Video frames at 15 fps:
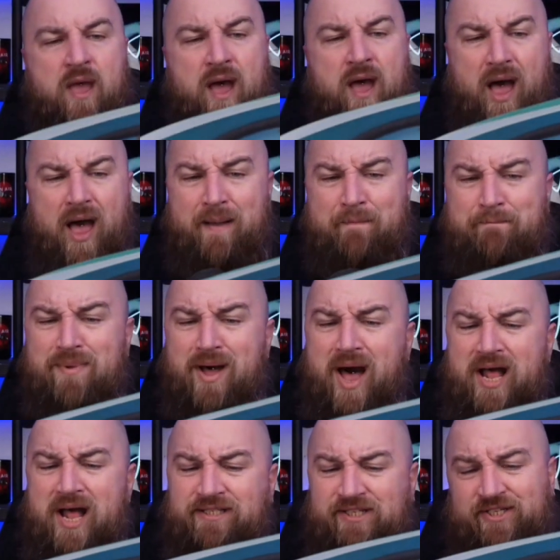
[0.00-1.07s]
a
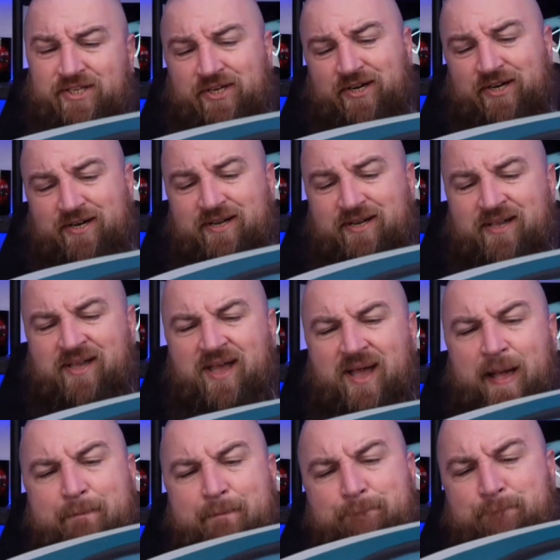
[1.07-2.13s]
monster,
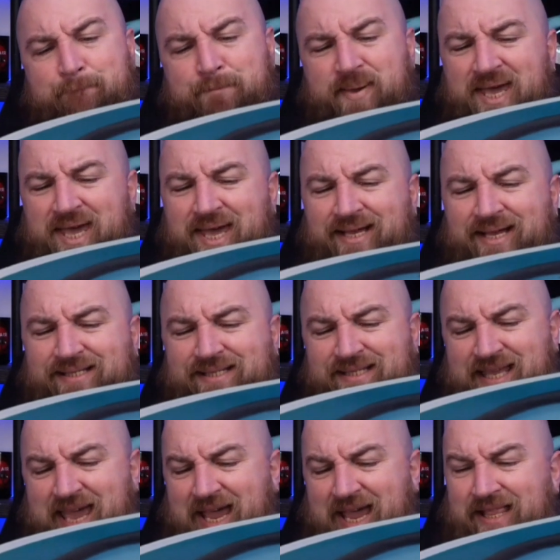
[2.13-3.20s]
a big,
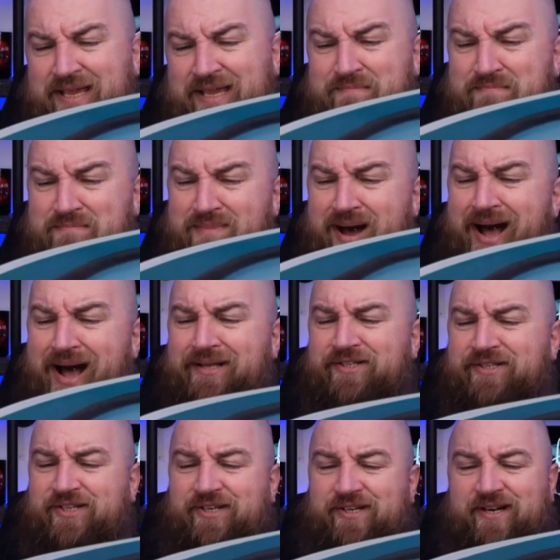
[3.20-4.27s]
scaly
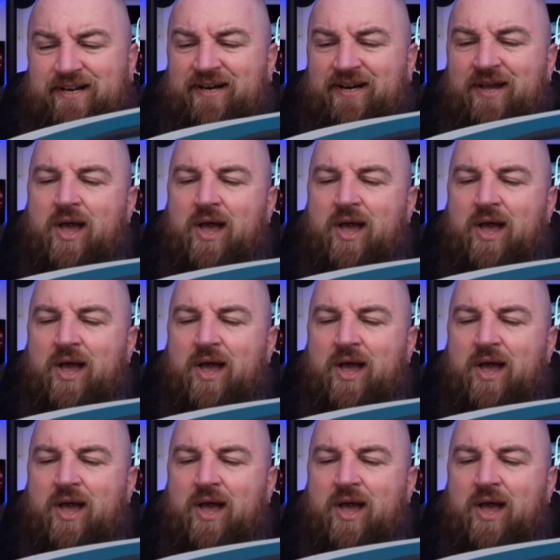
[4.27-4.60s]
monster,